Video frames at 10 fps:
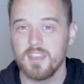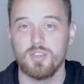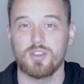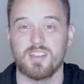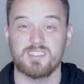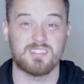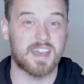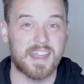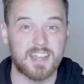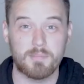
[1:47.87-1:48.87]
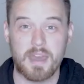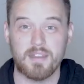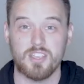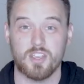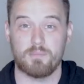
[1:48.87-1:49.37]
You're excited about
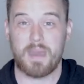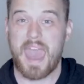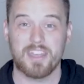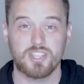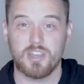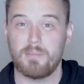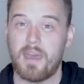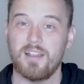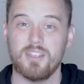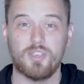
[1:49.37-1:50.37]
it. You're passionate about it.